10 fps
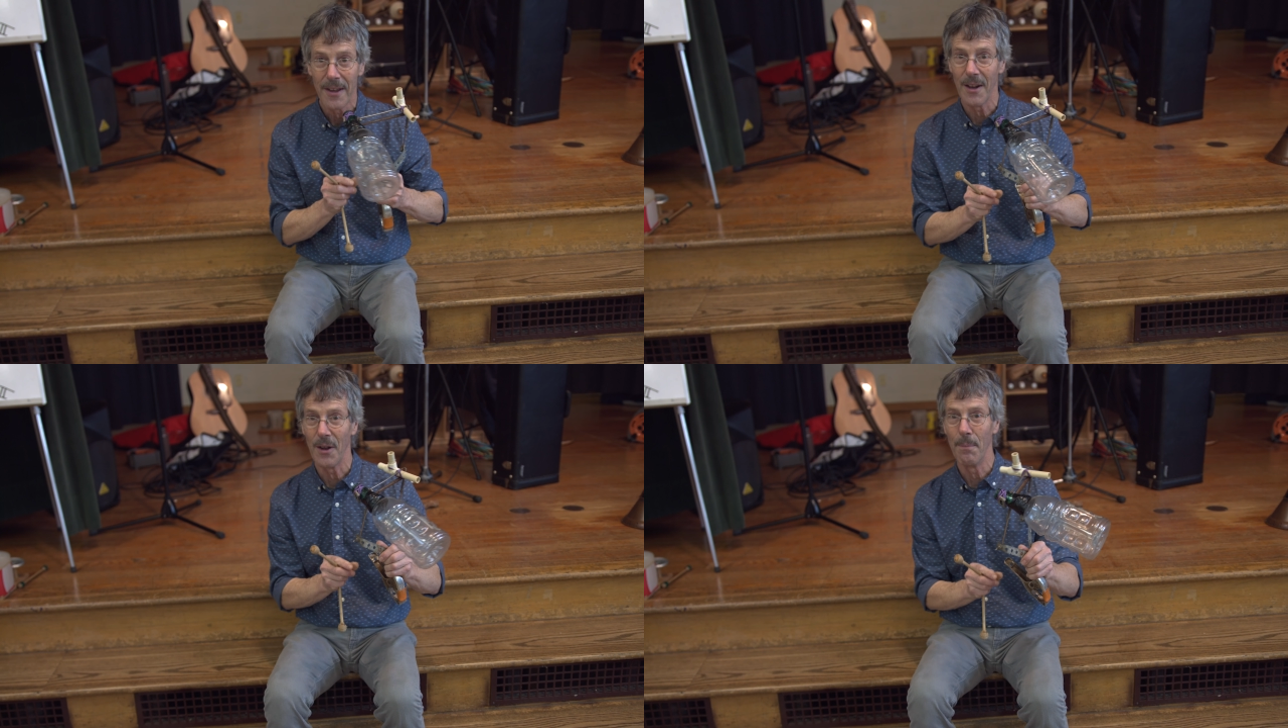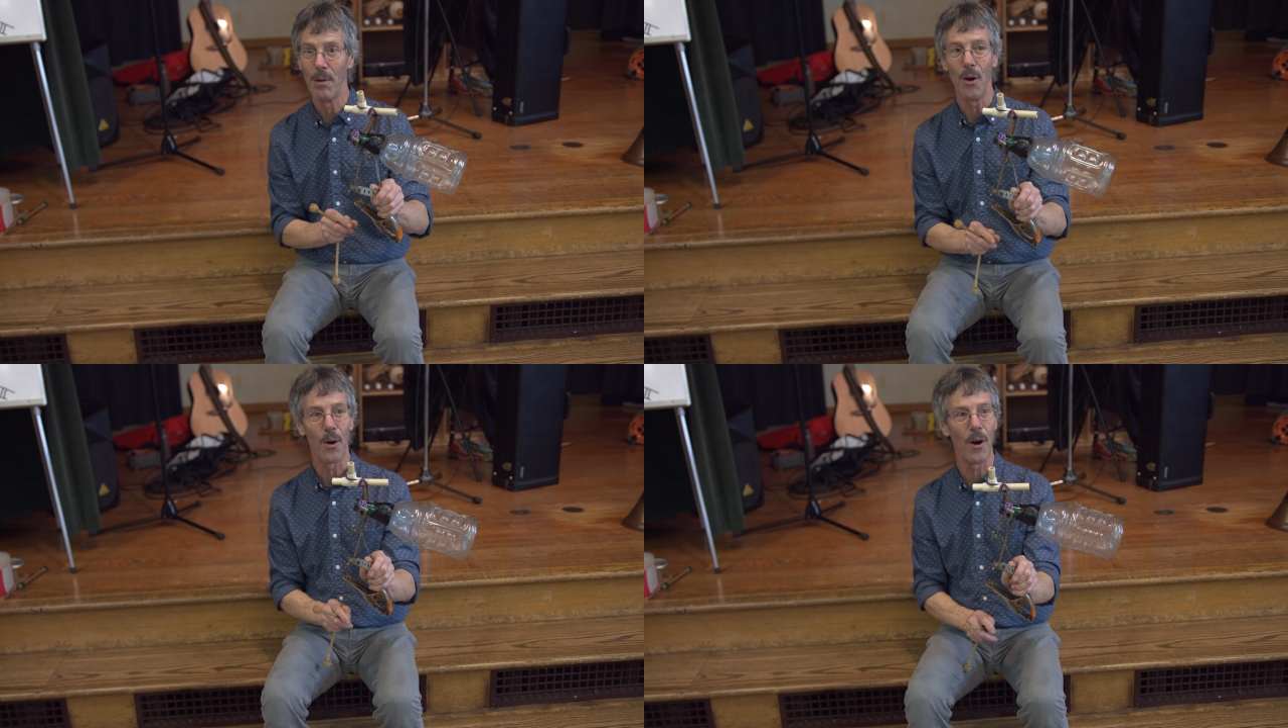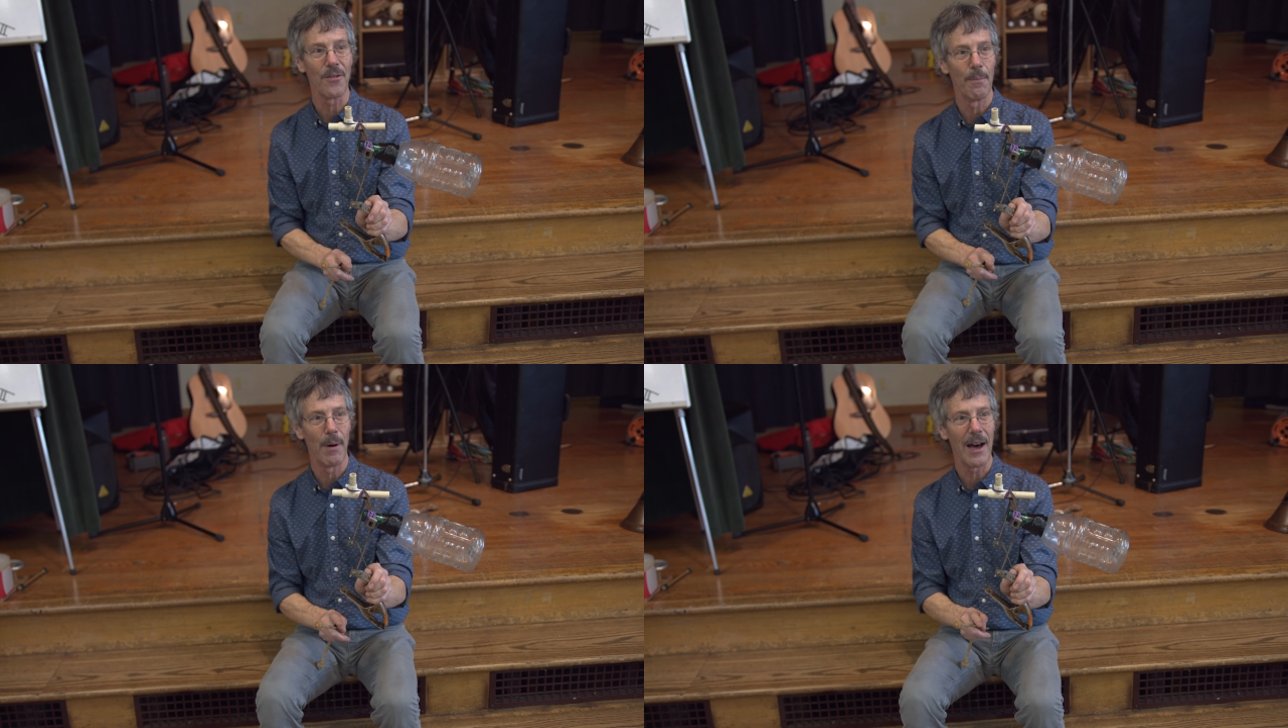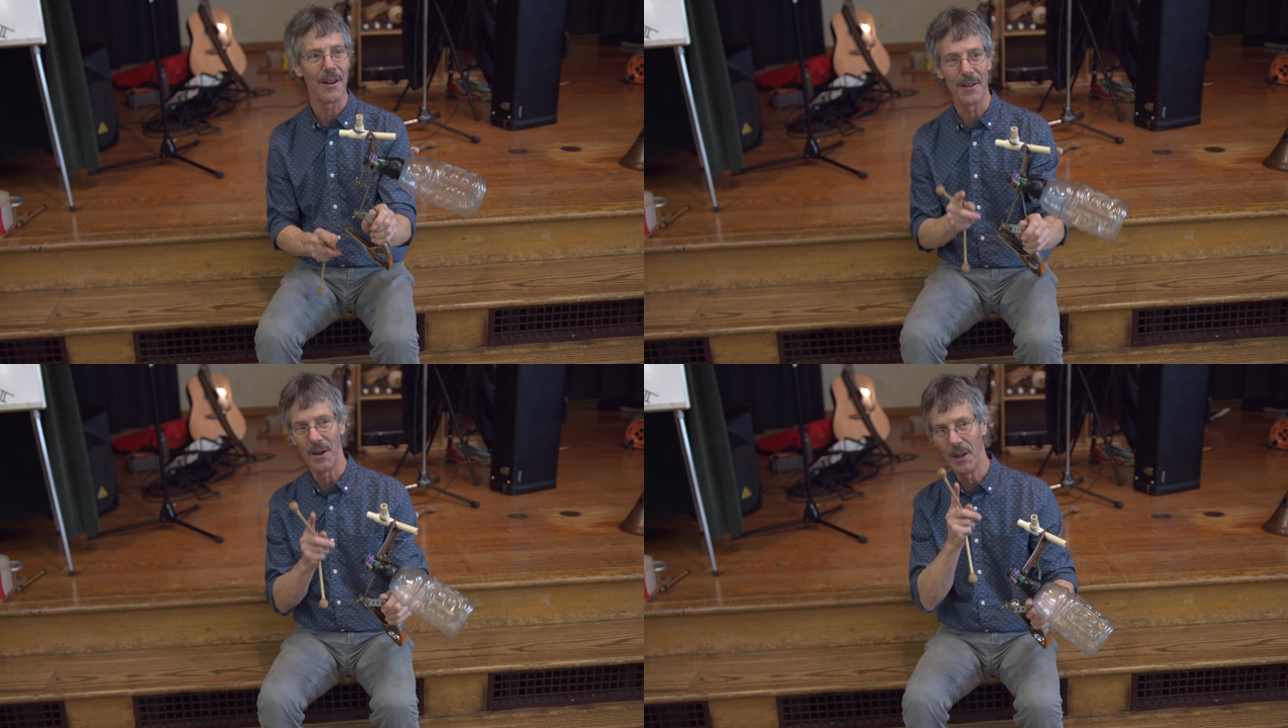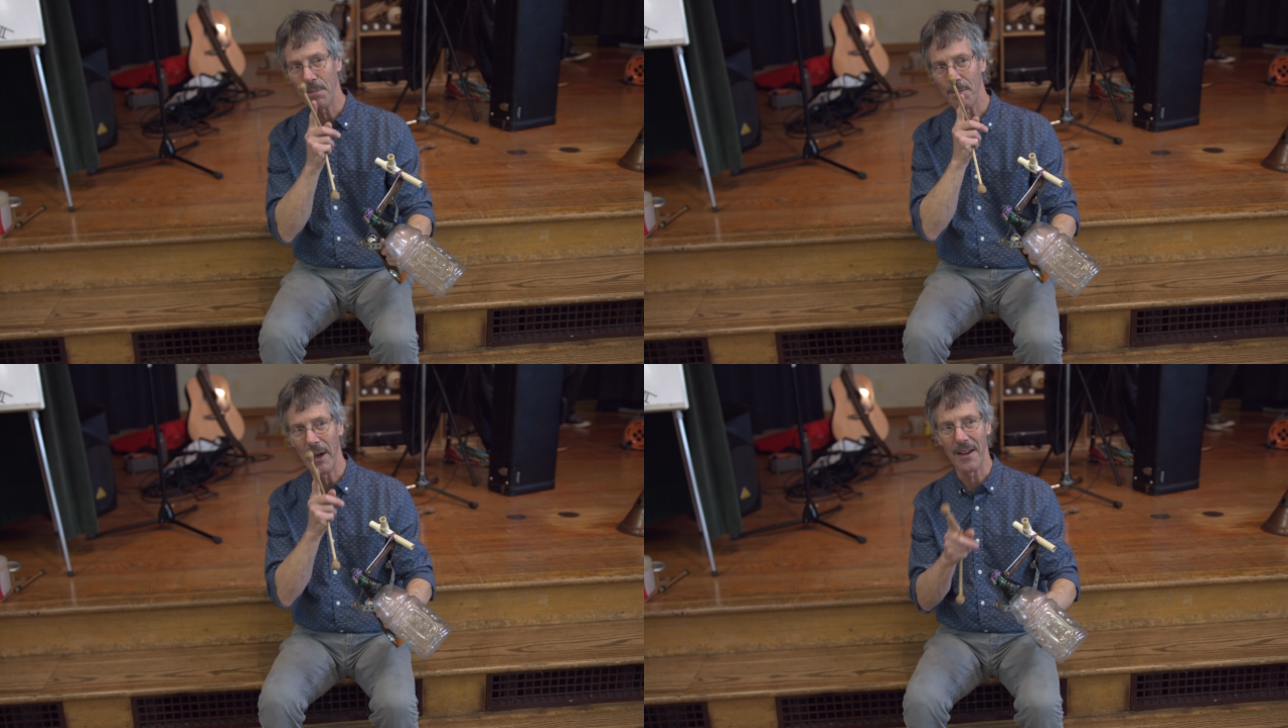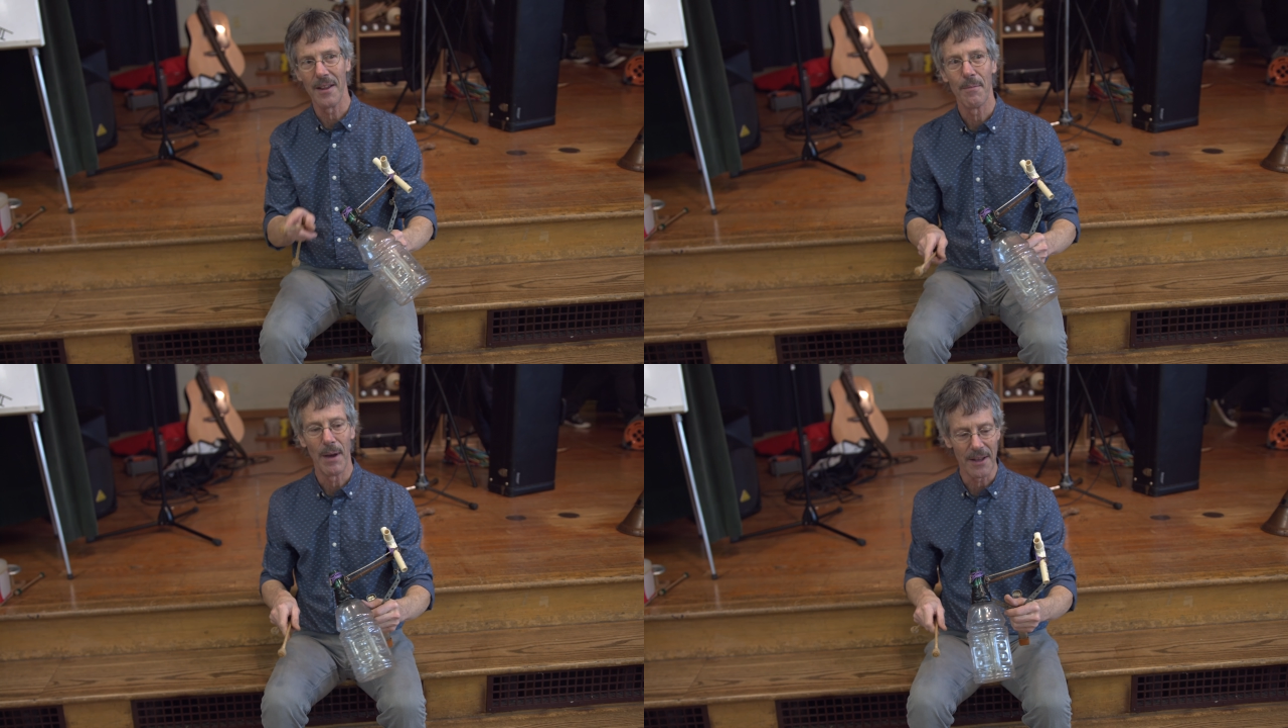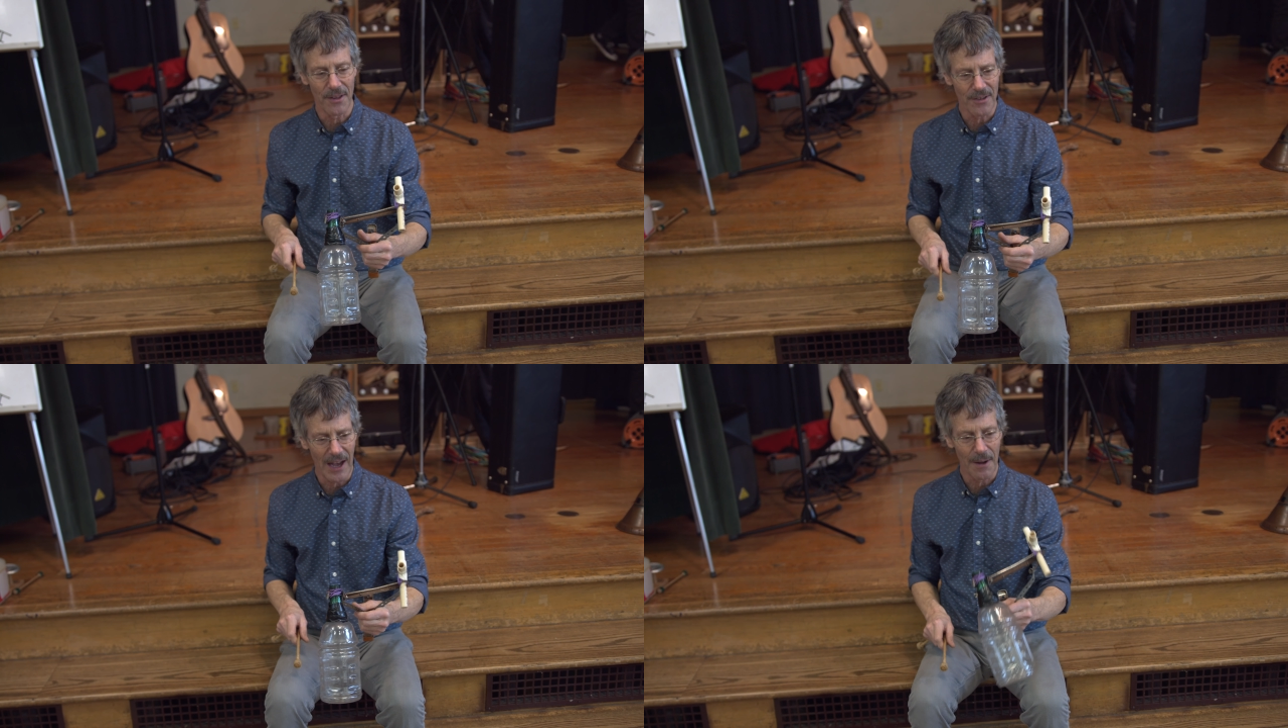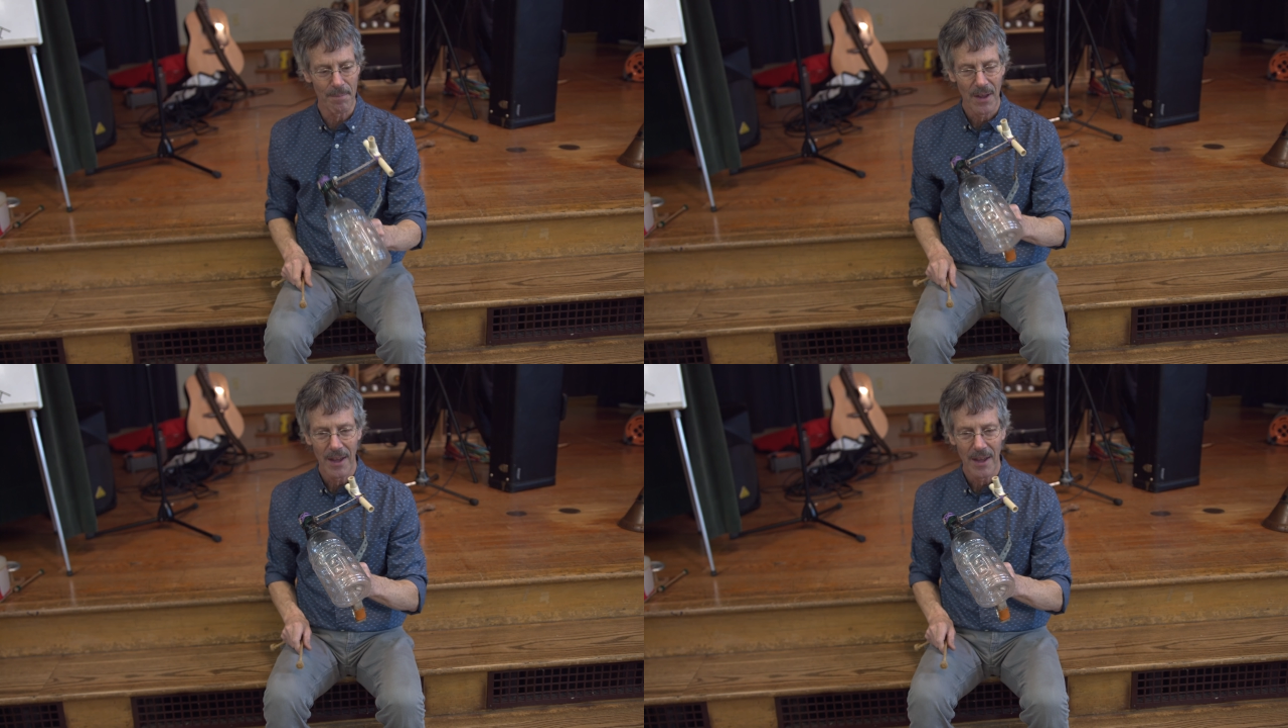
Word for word: You know, you blow across a bottle, your lips make, make the sound.